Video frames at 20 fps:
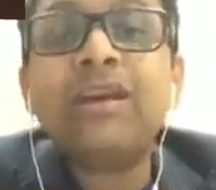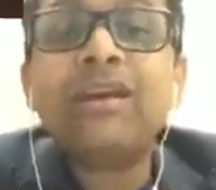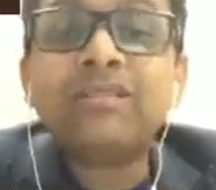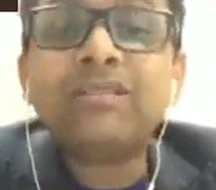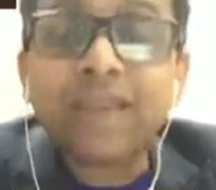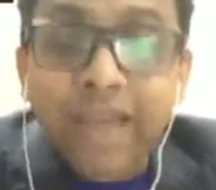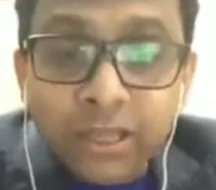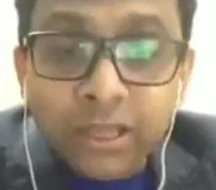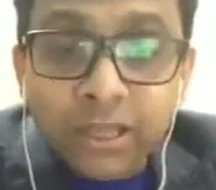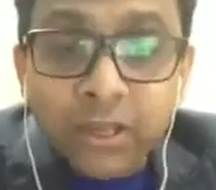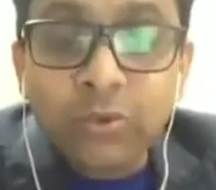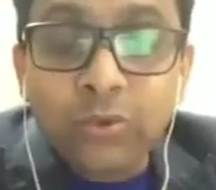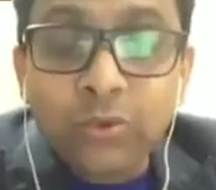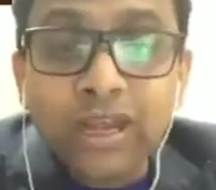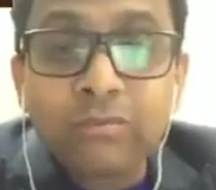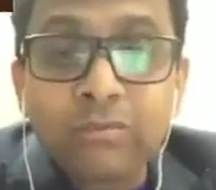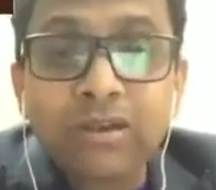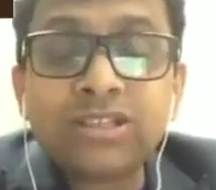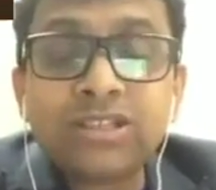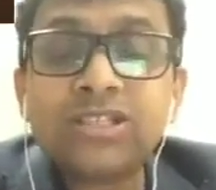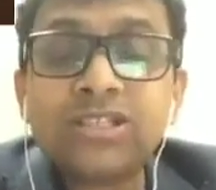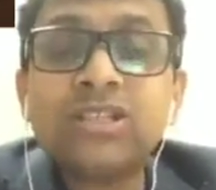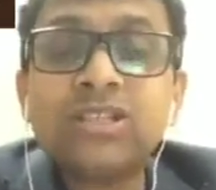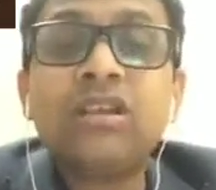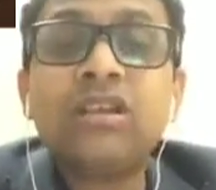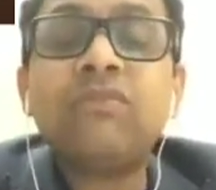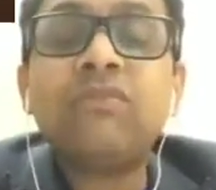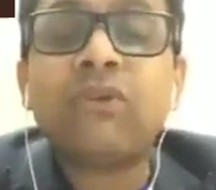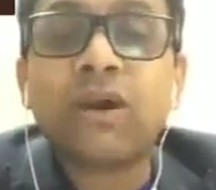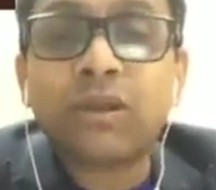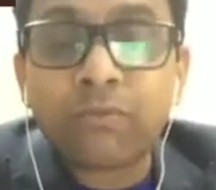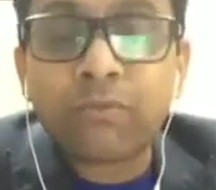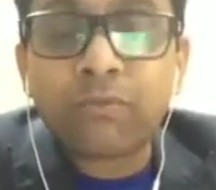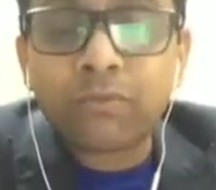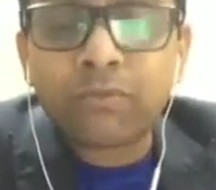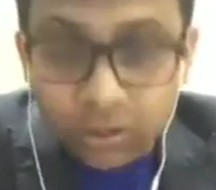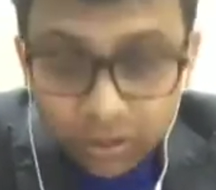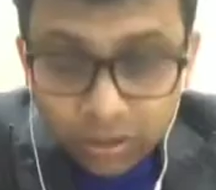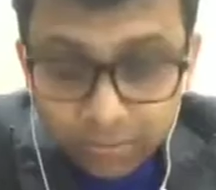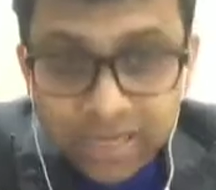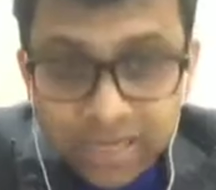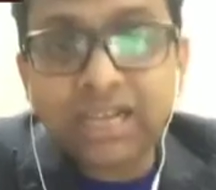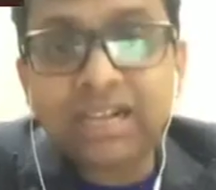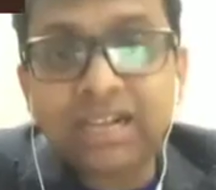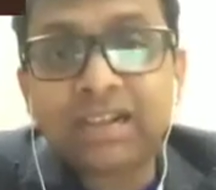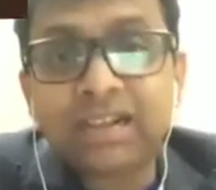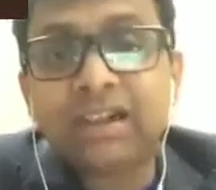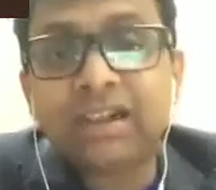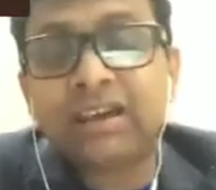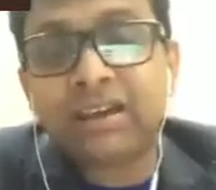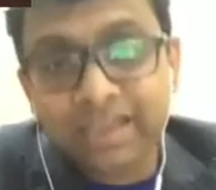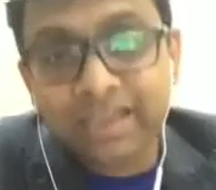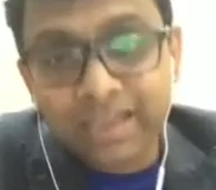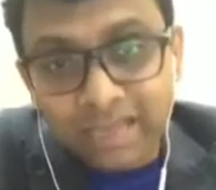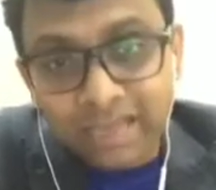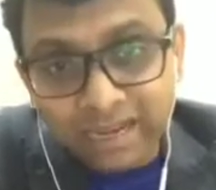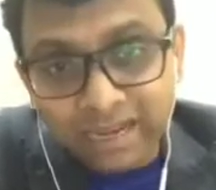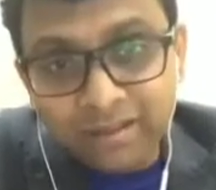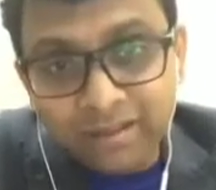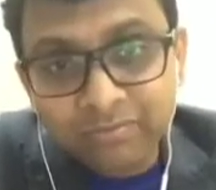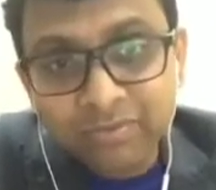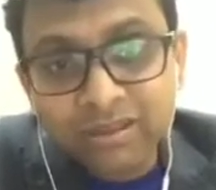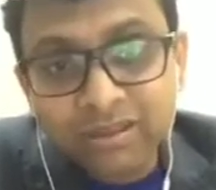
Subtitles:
Thank you very much for your patient hearing.